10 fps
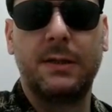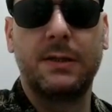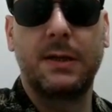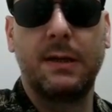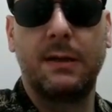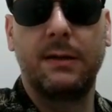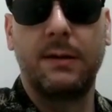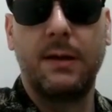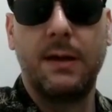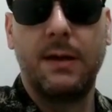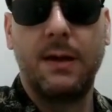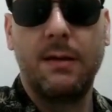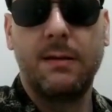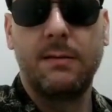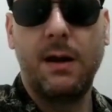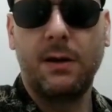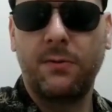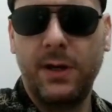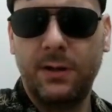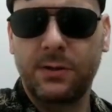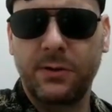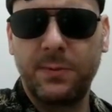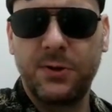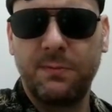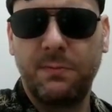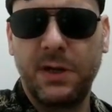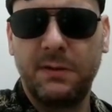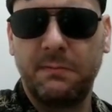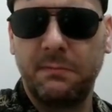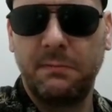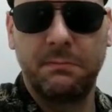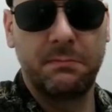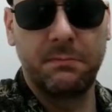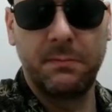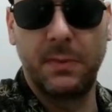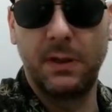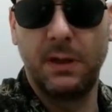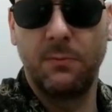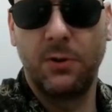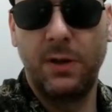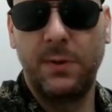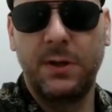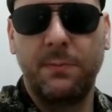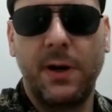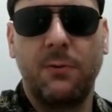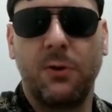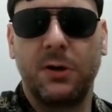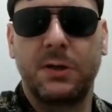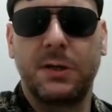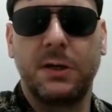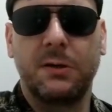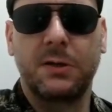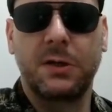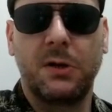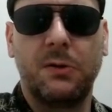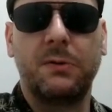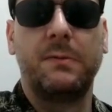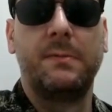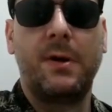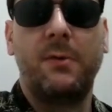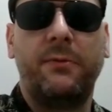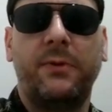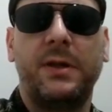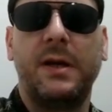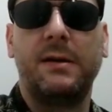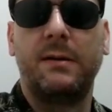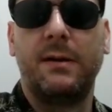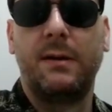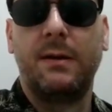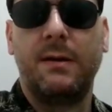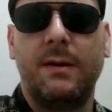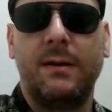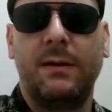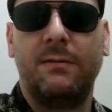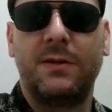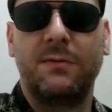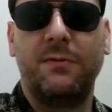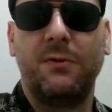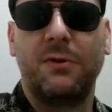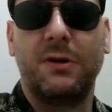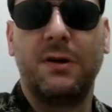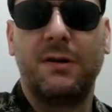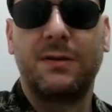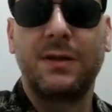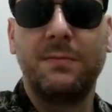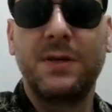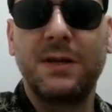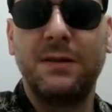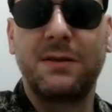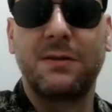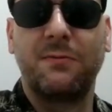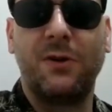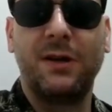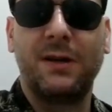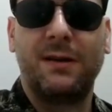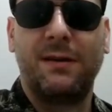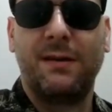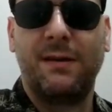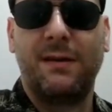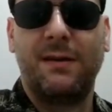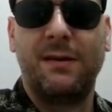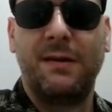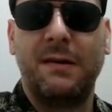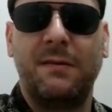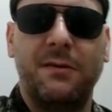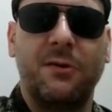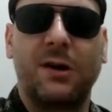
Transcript: It's not a great description, but again, we're limited by words here, so hopefully that gives the viewer some sense of what the